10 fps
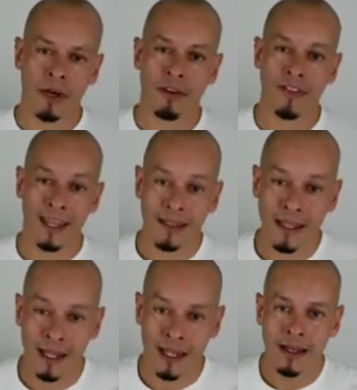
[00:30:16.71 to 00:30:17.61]
But if they
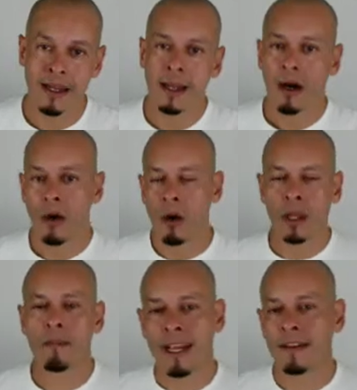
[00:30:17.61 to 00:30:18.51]
did, all
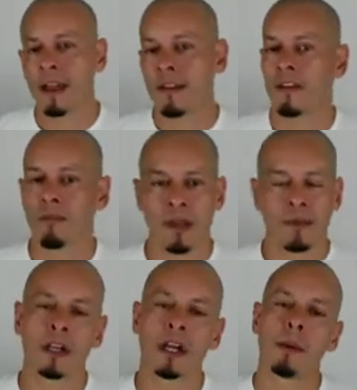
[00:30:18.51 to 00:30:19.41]
it might take is
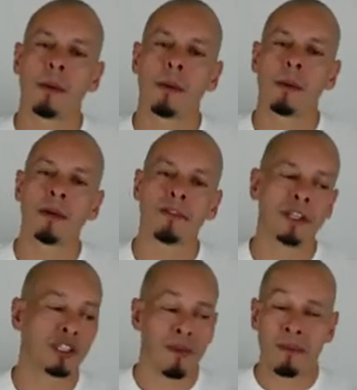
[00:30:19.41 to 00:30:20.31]
maybe a couple
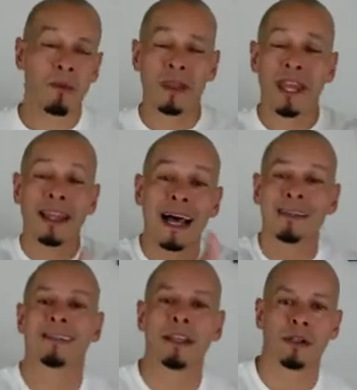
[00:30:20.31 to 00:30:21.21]
sessions, maybe within that
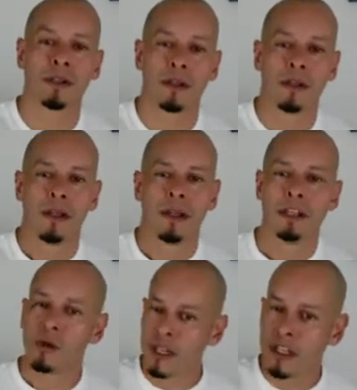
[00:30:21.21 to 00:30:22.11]
session, you
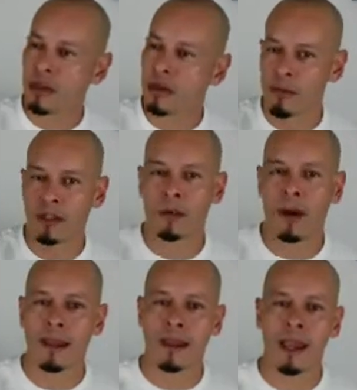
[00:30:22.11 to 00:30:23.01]
can cue them on the right
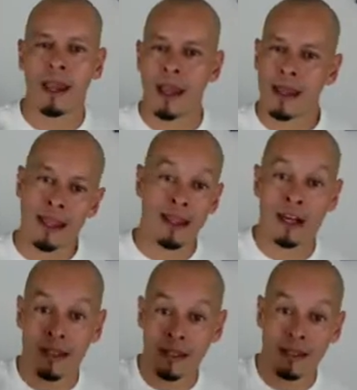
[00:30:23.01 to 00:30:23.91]
thing. And then the
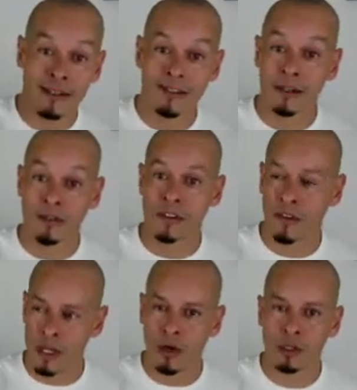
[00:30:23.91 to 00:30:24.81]
next set of swings,
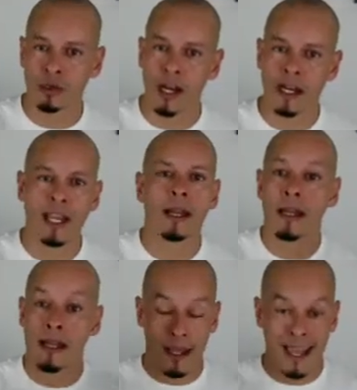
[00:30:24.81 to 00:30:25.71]
okay, go try it again.
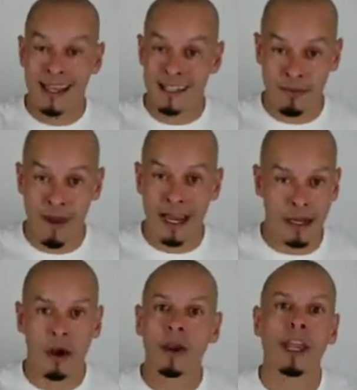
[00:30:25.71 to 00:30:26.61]
And then it's back
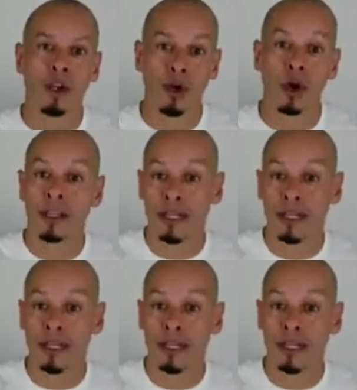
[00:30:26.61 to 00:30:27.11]
like, okay, good.